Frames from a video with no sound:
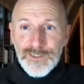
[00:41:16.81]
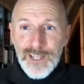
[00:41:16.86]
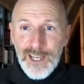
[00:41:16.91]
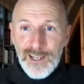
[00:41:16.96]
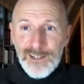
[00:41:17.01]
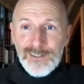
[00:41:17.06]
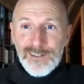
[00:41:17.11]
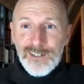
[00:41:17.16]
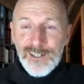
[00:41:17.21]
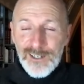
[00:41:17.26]

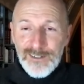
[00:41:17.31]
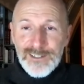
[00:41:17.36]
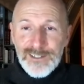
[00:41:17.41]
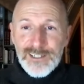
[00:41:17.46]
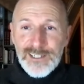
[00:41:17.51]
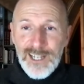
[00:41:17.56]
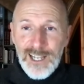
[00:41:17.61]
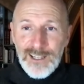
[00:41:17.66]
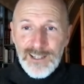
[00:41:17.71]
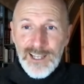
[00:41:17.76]
That I
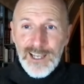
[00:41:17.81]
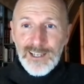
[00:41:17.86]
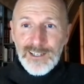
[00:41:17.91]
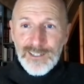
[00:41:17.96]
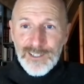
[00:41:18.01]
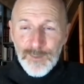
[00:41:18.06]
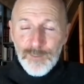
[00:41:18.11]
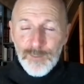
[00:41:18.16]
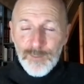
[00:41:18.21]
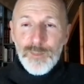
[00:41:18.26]
understand, that
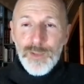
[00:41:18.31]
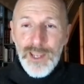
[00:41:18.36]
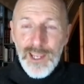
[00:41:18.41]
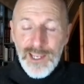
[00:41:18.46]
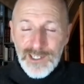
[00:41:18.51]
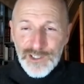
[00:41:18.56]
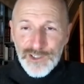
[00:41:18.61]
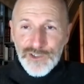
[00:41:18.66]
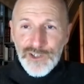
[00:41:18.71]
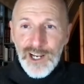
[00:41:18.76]
it's a
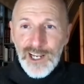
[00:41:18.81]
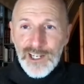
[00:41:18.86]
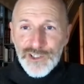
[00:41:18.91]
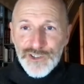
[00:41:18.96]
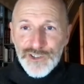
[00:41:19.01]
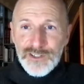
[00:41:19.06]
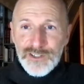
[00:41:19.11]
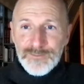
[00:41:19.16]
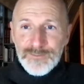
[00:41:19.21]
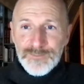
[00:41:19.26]
big stretch.